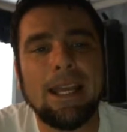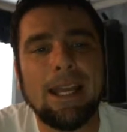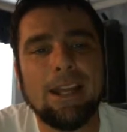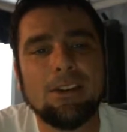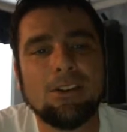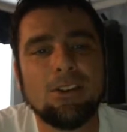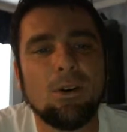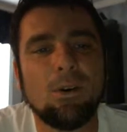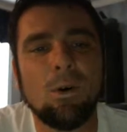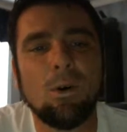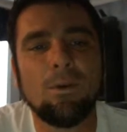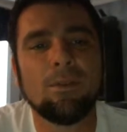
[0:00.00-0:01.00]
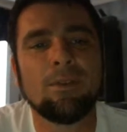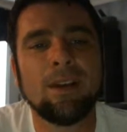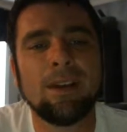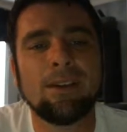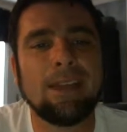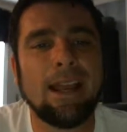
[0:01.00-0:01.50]
in your
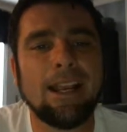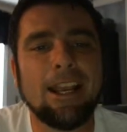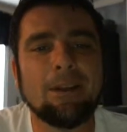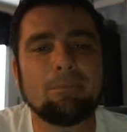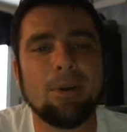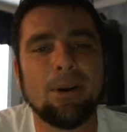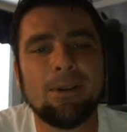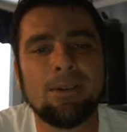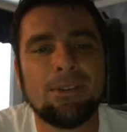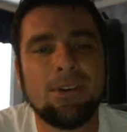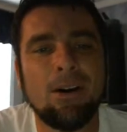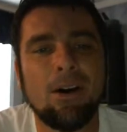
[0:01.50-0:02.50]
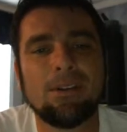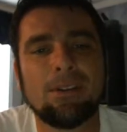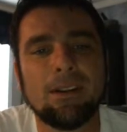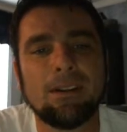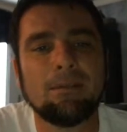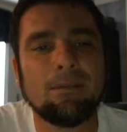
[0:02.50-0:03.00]
ovaries that can burst,
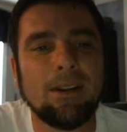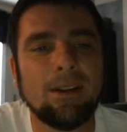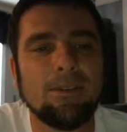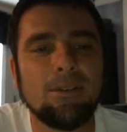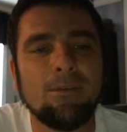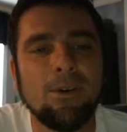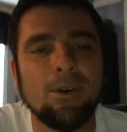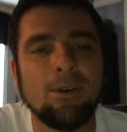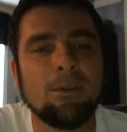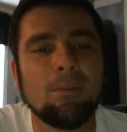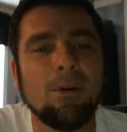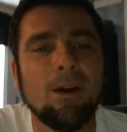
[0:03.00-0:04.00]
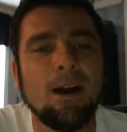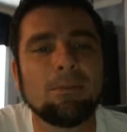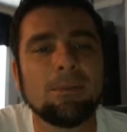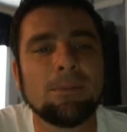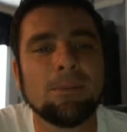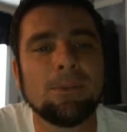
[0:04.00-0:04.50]
causing even further
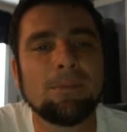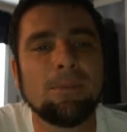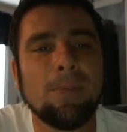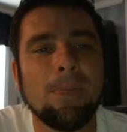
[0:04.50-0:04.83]
problems.